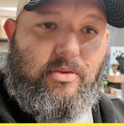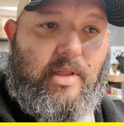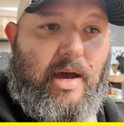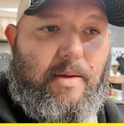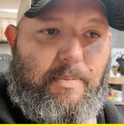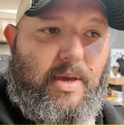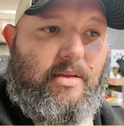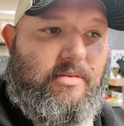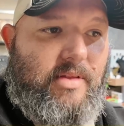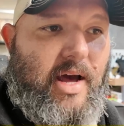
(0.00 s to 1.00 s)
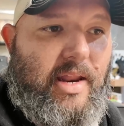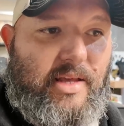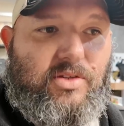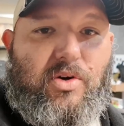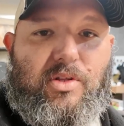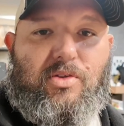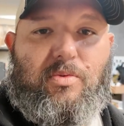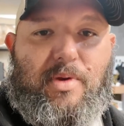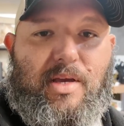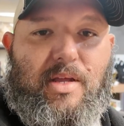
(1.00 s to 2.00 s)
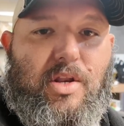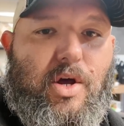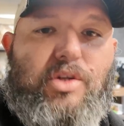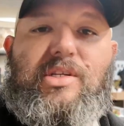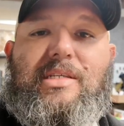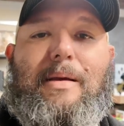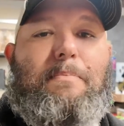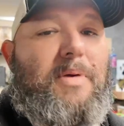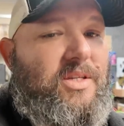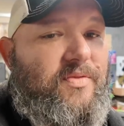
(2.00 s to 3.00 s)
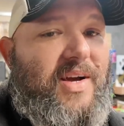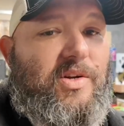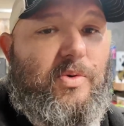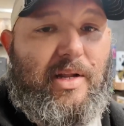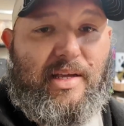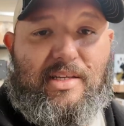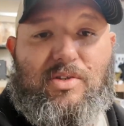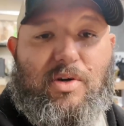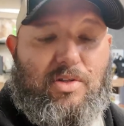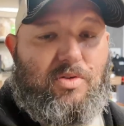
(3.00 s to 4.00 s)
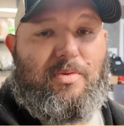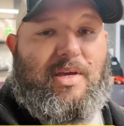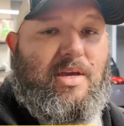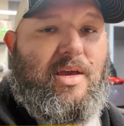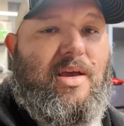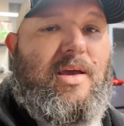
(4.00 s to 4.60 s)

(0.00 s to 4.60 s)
That means that it's going to be not just a piece of acrylic; it's going to be